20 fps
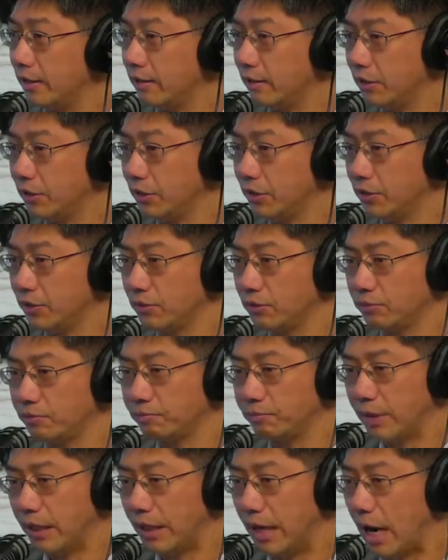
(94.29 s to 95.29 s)
this is
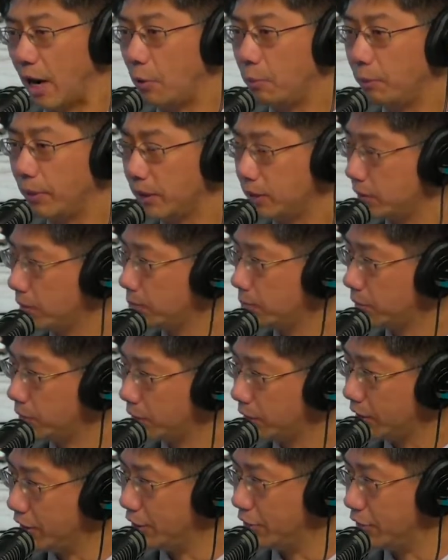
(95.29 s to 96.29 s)
an outpatient
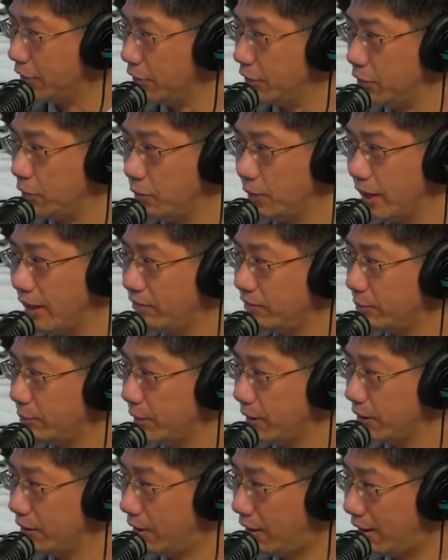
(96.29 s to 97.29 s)
procedure. You don't have to
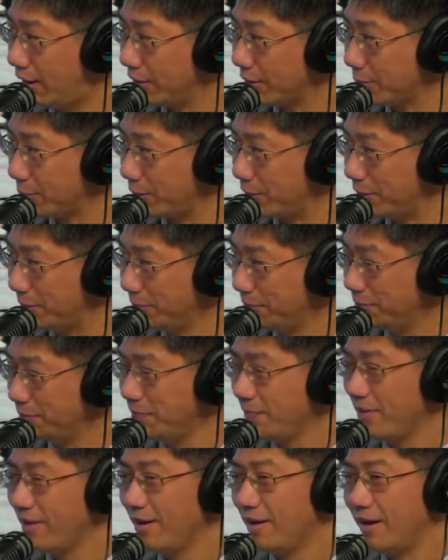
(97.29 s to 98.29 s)
be in the hospital.
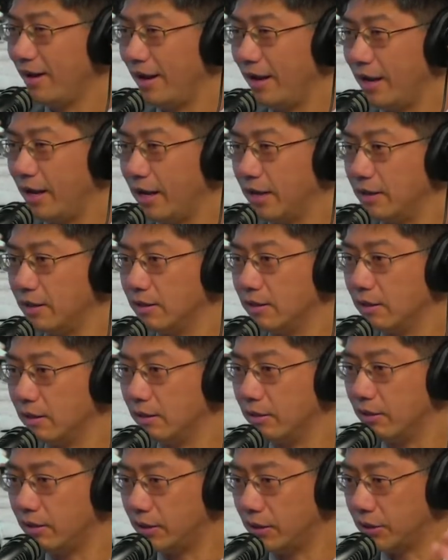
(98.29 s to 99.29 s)
And
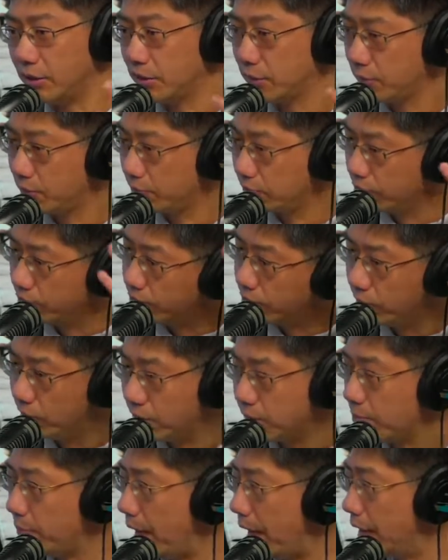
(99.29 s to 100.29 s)
this
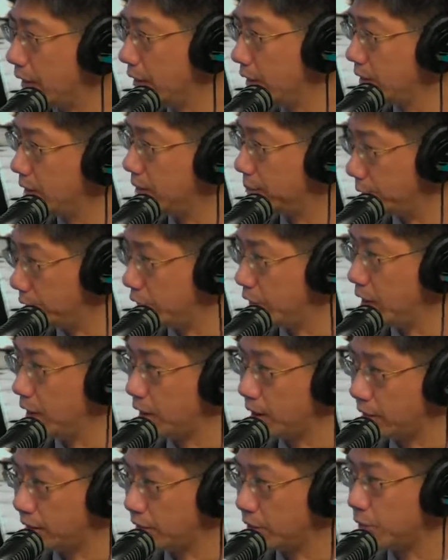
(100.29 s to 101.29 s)
magnet, the machine
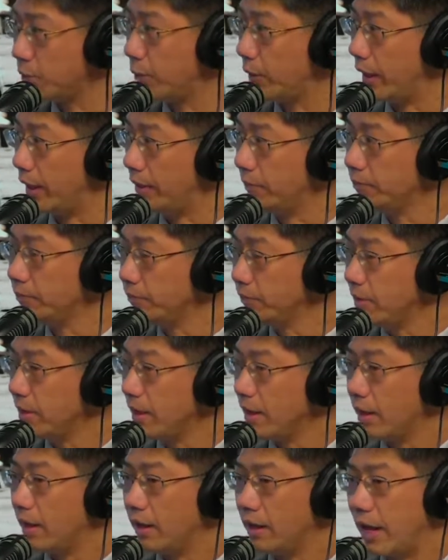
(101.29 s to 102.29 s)
clicks away,
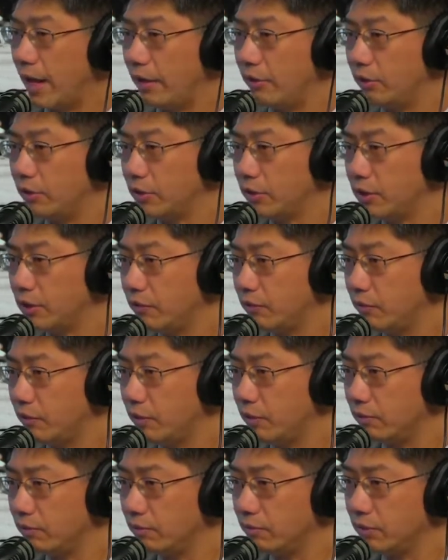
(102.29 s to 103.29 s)
and there's
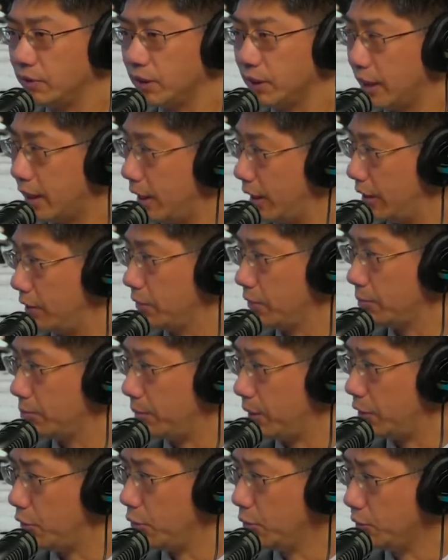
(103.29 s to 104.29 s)
different settings,
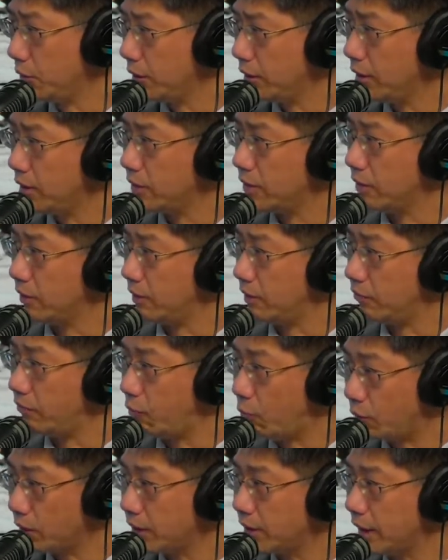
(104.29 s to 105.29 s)
but usually it's a
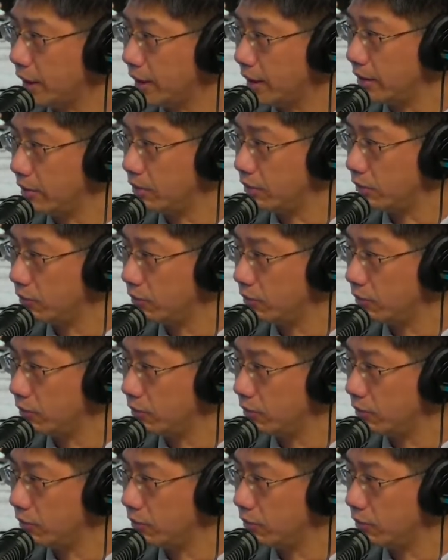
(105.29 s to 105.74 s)
4-second